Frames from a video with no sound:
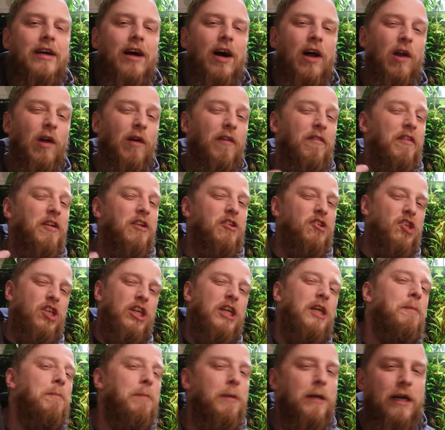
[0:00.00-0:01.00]
A lot of the
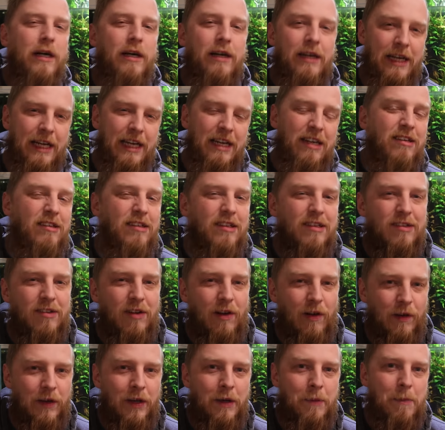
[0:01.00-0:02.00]
cheaper heaters
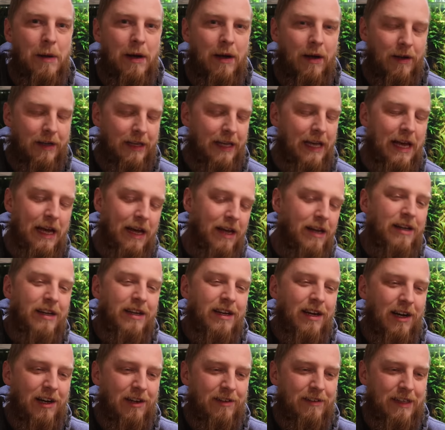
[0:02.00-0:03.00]
on the market
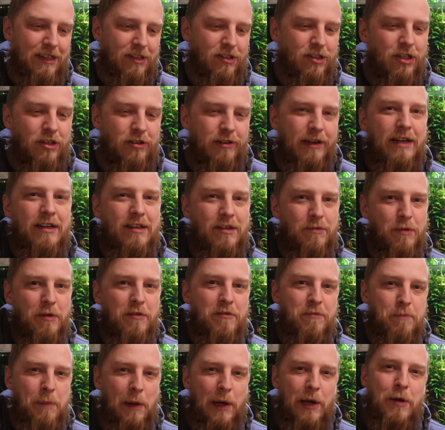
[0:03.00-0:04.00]
are actually created
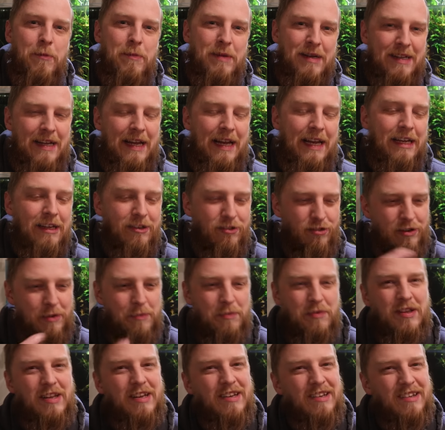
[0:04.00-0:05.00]
with bimetallic
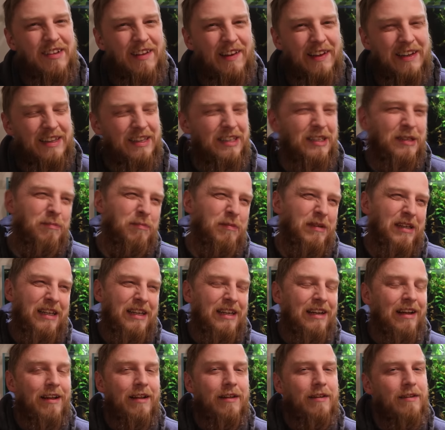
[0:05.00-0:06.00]
strips inside them.
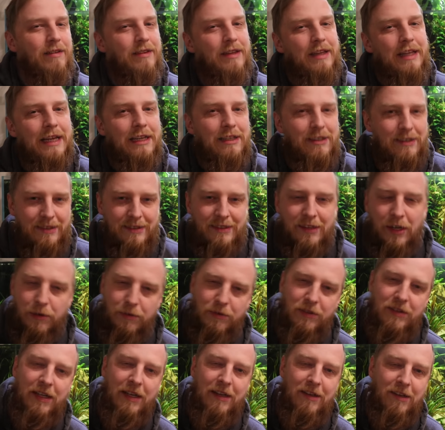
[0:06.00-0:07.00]
They
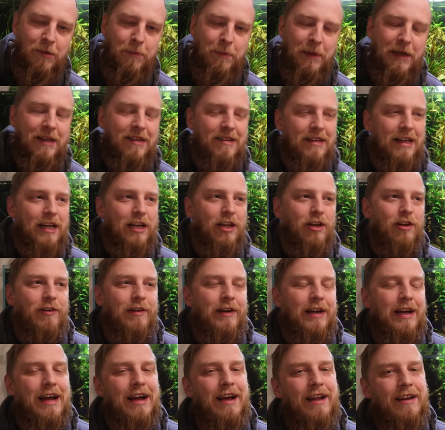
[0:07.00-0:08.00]
don't tend to be as
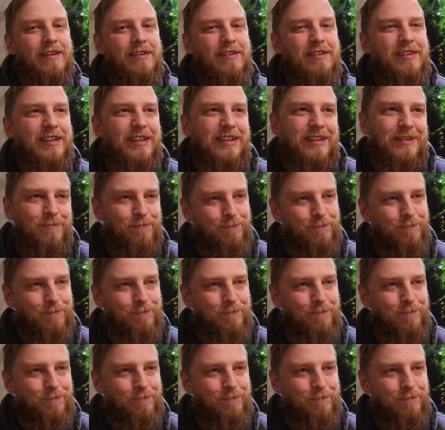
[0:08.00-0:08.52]
accurate and